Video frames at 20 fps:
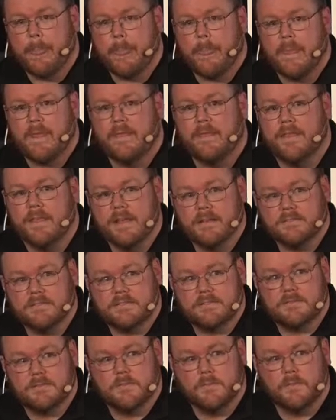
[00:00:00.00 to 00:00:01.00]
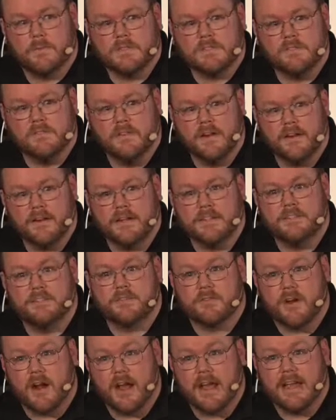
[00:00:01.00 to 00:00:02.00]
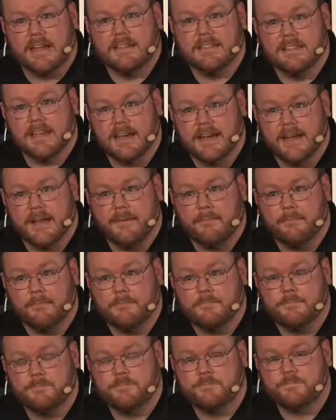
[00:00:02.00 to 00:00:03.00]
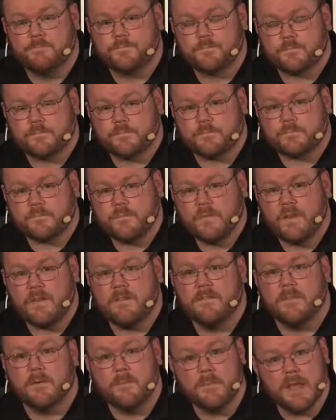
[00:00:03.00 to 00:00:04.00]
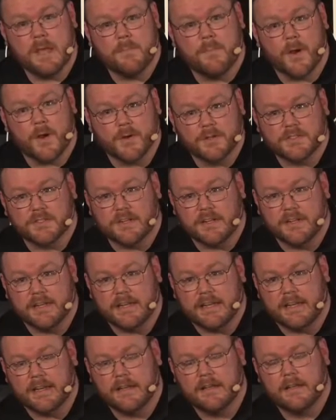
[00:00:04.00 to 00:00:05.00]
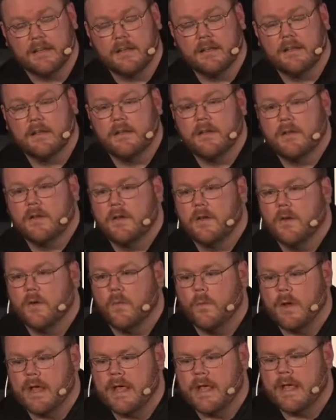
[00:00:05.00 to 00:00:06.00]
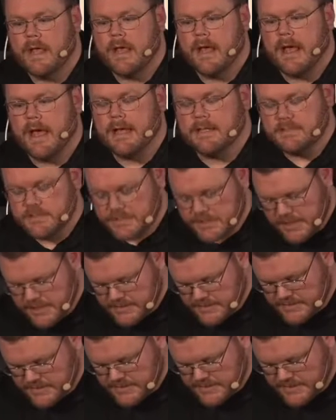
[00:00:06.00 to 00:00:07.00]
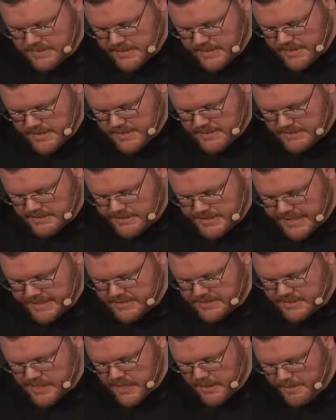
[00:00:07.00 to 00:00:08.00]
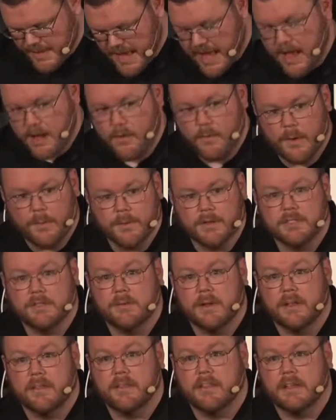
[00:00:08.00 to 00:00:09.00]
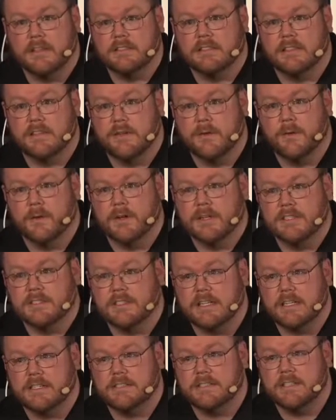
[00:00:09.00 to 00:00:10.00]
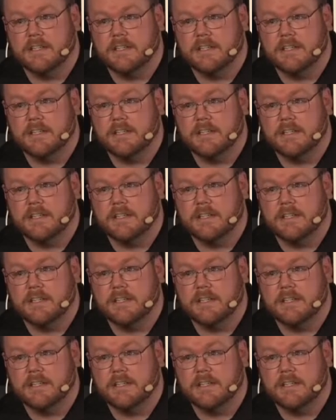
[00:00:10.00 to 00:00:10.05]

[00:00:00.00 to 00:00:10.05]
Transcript: This was a very trying time for me personally. We had just changed up how we were doing things in the organization